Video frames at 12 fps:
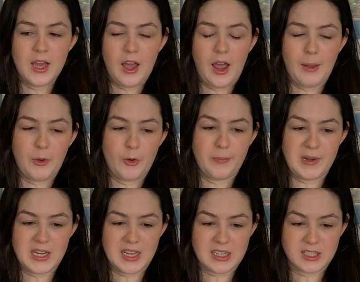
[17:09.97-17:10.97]
I'm hoping to
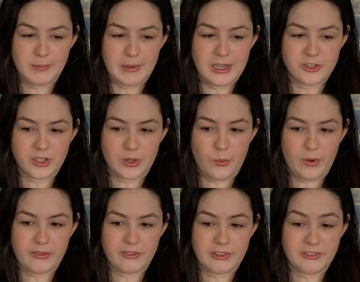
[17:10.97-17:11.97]
get to page like
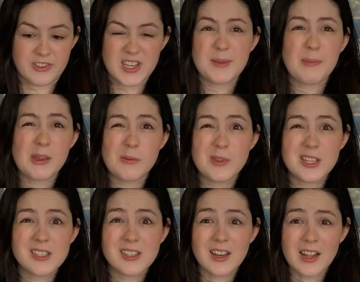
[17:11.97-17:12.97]
150 maybe
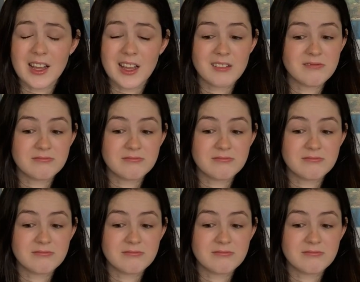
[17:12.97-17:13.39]
today.